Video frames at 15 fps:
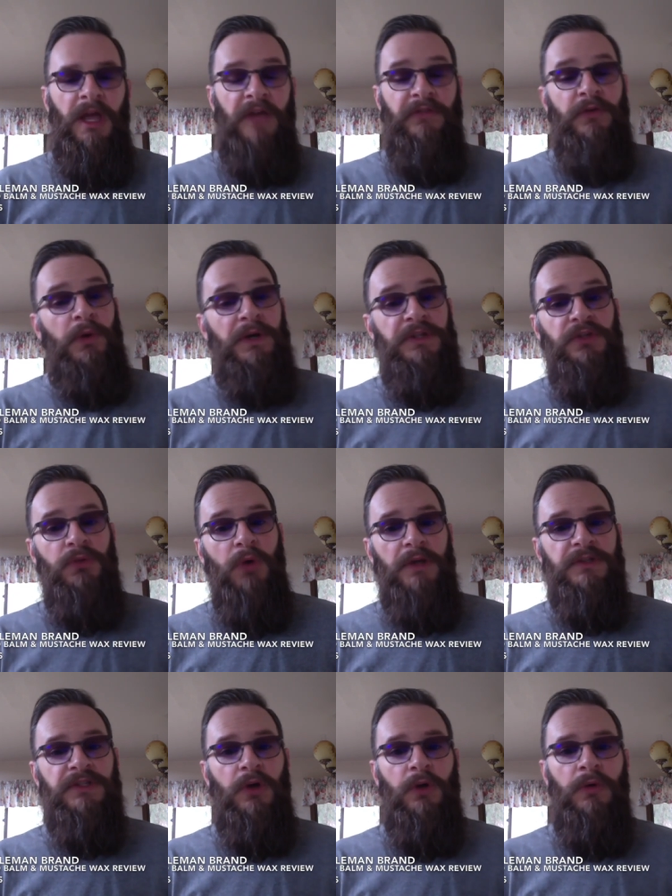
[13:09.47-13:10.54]
If you wanted to
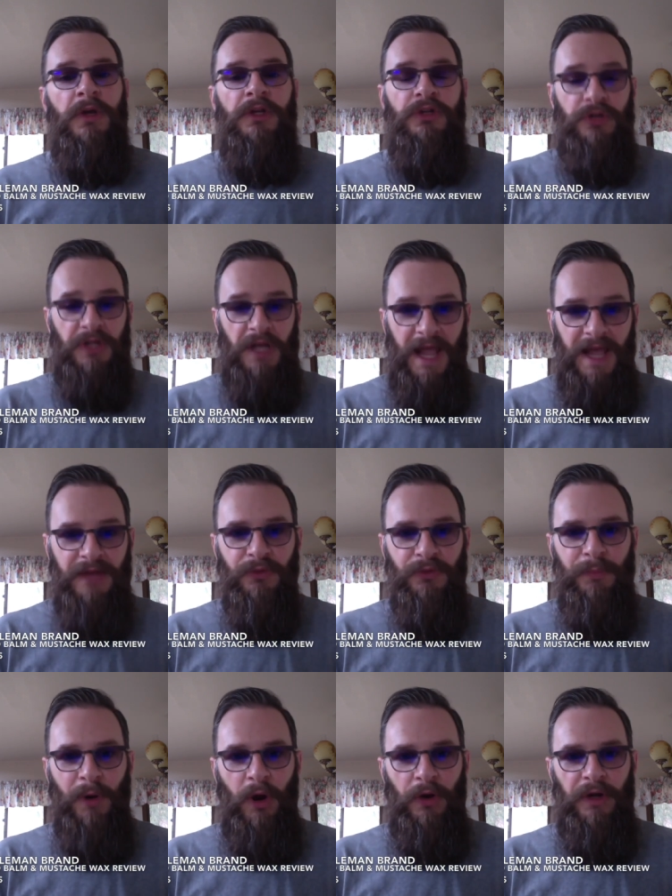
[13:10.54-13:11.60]
also, you could
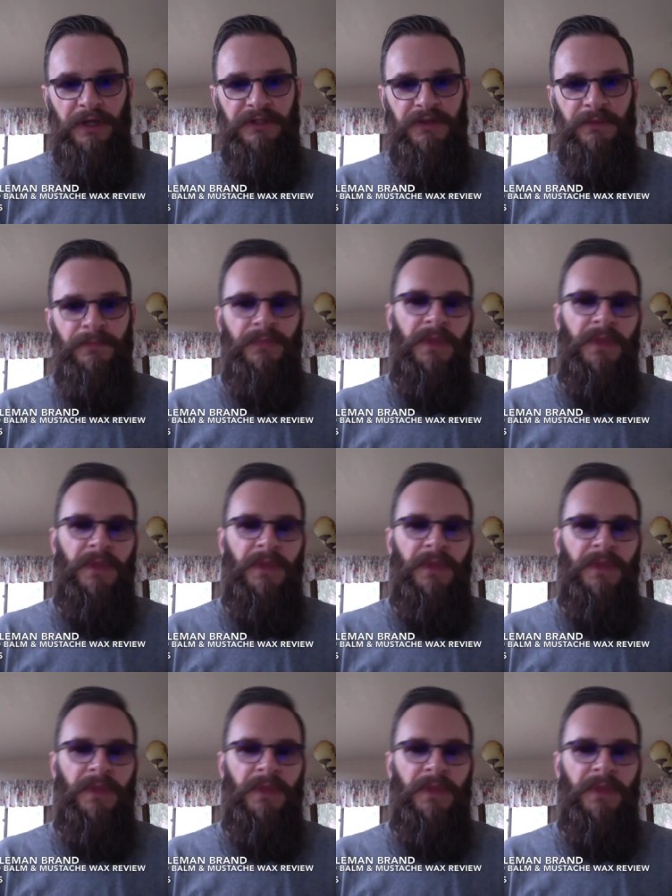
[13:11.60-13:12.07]
handlebar it.